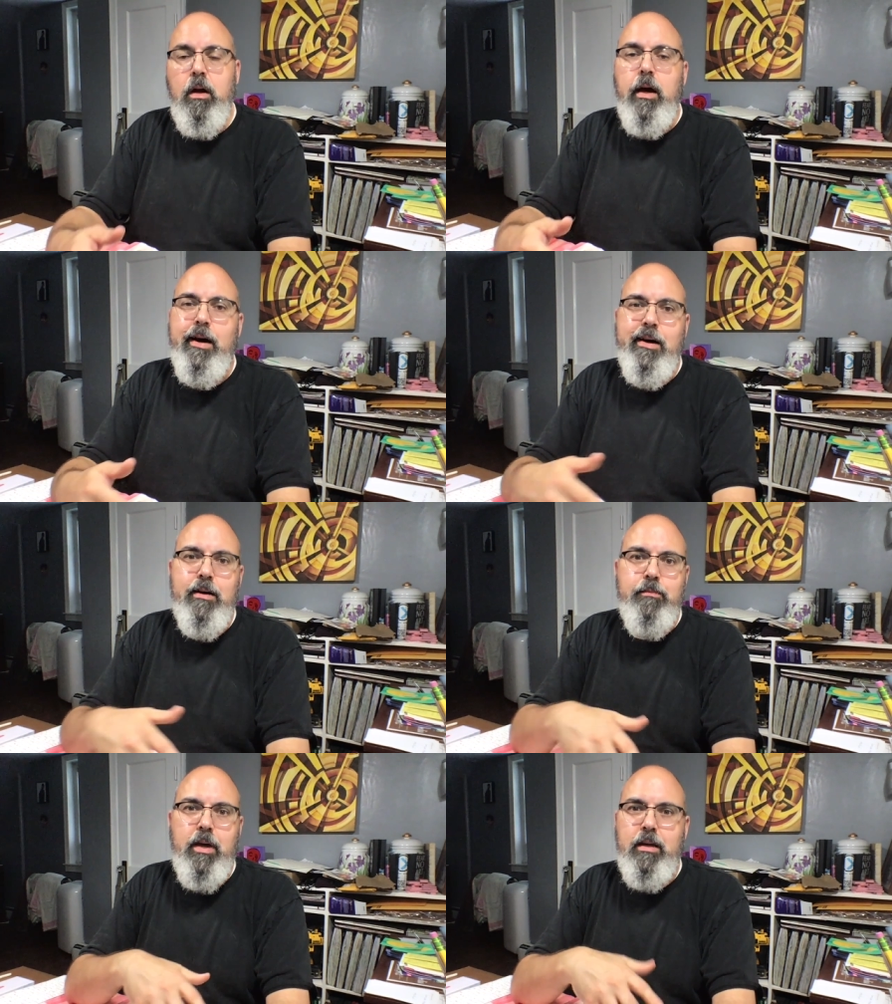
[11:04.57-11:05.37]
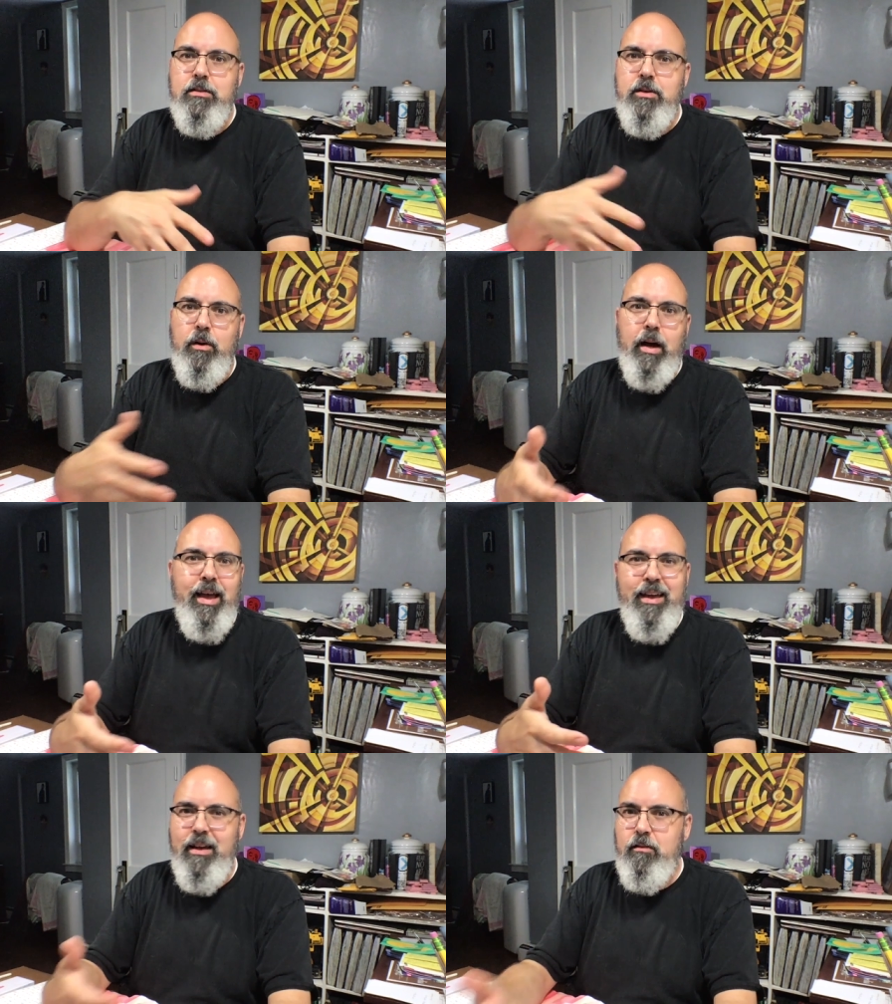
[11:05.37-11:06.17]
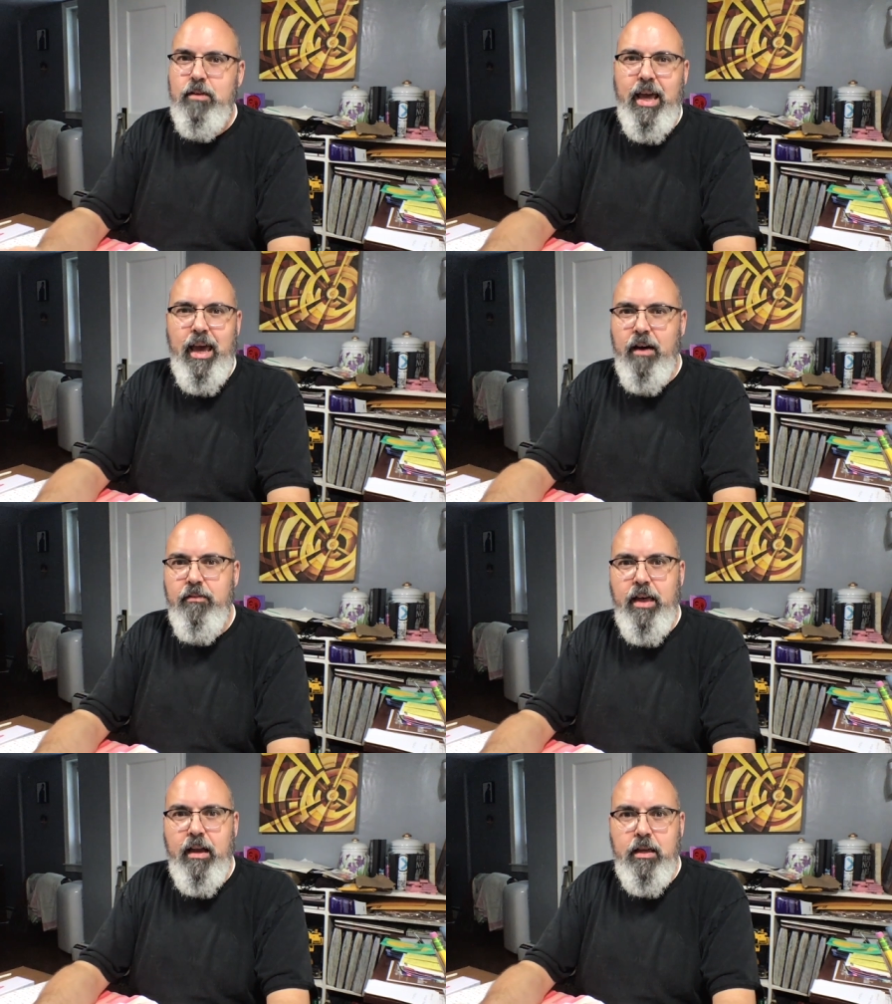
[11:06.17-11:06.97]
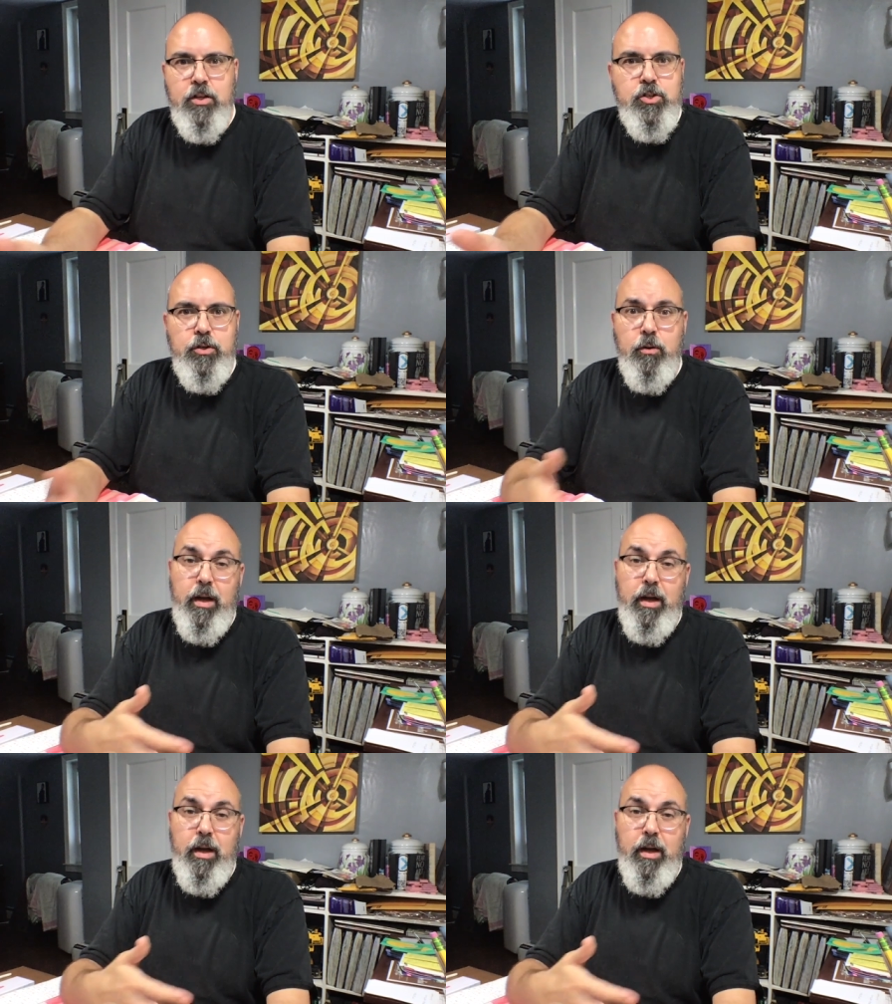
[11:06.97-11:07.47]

Um, and so I, I don't have that issue.